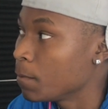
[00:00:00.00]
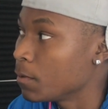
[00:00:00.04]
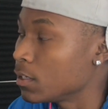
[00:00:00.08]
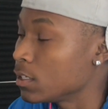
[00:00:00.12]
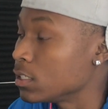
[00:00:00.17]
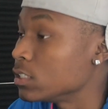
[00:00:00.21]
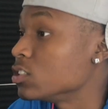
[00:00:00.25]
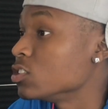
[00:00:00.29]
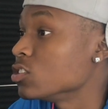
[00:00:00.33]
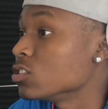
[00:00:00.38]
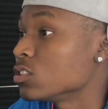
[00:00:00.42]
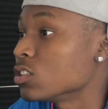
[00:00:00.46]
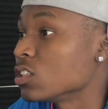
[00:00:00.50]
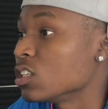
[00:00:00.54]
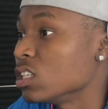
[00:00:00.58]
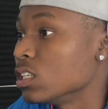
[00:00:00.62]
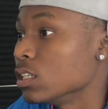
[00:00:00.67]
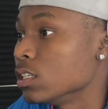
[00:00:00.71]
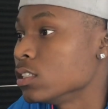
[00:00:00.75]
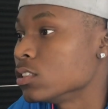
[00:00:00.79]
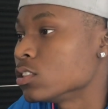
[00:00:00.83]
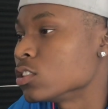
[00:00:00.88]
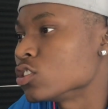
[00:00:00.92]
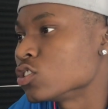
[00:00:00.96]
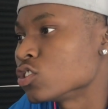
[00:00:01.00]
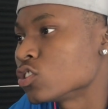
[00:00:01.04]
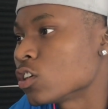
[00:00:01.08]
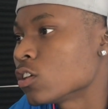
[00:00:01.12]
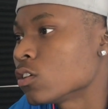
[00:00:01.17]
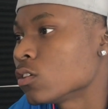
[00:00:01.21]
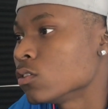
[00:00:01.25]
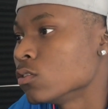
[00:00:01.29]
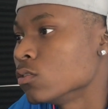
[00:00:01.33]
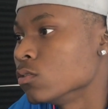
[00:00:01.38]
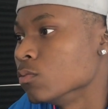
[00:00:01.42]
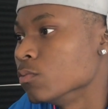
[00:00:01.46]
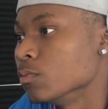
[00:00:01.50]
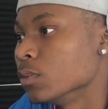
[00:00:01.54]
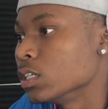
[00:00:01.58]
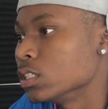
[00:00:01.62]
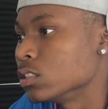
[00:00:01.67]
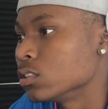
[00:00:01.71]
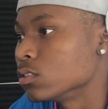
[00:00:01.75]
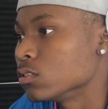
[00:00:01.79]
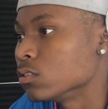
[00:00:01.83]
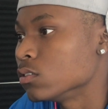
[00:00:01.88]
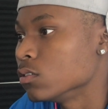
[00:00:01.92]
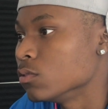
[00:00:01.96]
it's a circle
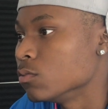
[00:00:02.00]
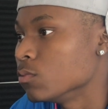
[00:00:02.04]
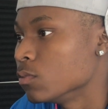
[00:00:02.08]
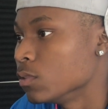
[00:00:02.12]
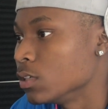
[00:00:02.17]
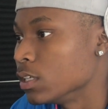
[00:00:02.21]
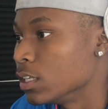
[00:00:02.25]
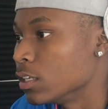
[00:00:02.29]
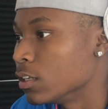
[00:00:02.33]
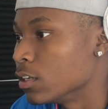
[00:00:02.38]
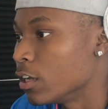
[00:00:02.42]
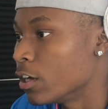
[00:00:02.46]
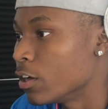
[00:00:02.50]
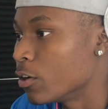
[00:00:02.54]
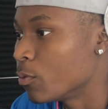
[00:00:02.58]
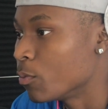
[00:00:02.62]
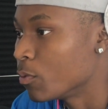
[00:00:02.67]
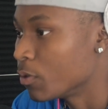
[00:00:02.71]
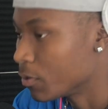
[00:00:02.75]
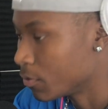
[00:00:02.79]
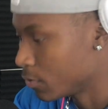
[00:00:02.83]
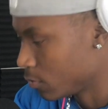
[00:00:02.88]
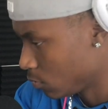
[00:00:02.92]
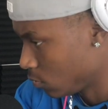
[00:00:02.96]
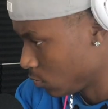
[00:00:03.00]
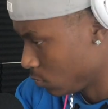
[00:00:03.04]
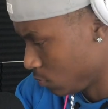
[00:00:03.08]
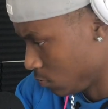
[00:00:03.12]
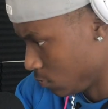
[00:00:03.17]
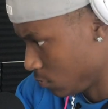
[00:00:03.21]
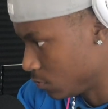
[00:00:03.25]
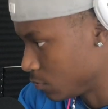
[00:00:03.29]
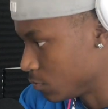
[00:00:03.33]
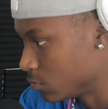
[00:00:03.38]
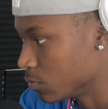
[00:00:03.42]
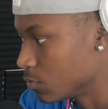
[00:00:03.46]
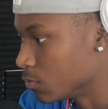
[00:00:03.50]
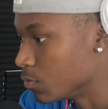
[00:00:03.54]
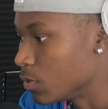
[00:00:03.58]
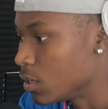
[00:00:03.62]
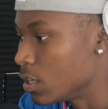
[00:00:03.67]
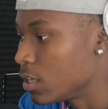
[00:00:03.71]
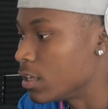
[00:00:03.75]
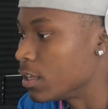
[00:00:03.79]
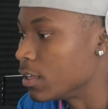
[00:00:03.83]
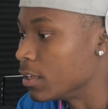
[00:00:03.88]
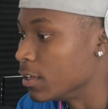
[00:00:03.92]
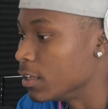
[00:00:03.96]
basically. We in there with
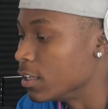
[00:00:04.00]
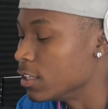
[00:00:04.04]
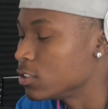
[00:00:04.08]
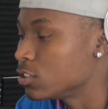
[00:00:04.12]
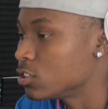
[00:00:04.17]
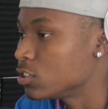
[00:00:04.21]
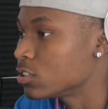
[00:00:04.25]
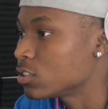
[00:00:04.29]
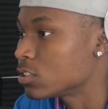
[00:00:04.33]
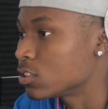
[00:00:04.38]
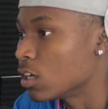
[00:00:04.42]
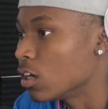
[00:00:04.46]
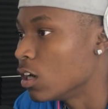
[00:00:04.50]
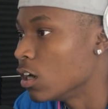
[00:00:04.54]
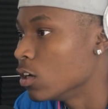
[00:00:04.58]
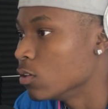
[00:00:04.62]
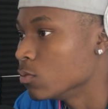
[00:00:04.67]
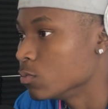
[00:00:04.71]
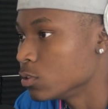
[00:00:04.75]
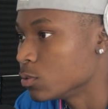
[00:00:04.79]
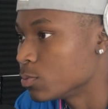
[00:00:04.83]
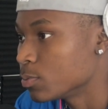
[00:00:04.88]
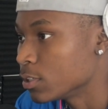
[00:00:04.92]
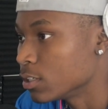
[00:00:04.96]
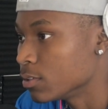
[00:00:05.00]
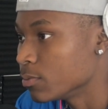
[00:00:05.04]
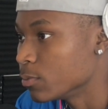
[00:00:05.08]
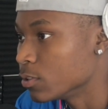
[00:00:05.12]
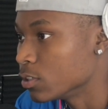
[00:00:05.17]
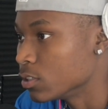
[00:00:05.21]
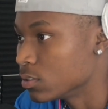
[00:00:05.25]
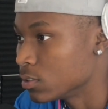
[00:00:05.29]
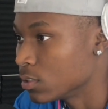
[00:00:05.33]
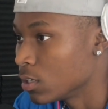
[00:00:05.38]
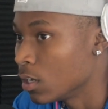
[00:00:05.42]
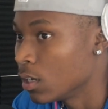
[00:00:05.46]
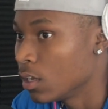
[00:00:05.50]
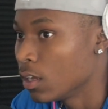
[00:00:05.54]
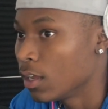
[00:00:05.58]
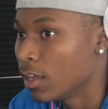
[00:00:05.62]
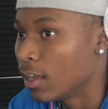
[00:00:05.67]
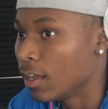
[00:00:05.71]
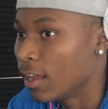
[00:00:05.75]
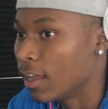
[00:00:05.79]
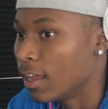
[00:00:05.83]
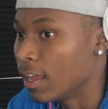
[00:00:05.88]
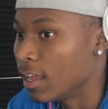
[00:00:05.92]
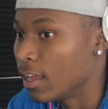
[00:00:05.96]
me. It's just the homies pretty much,
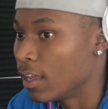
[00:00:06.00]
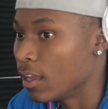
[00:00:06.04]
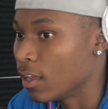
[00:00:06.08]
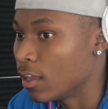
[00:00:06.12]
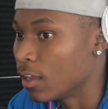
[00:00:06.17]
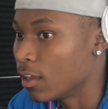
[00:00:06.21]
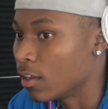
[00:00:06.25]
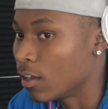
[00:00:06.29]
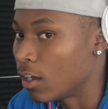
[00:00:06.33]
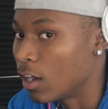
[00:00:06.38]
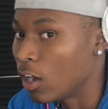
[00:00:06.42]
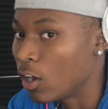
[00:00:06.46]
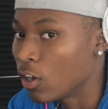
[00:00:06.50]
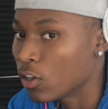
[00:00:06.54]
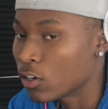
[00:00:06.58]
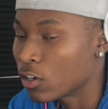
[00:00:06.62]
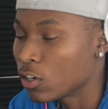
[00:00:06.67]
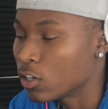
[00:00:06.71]
and all the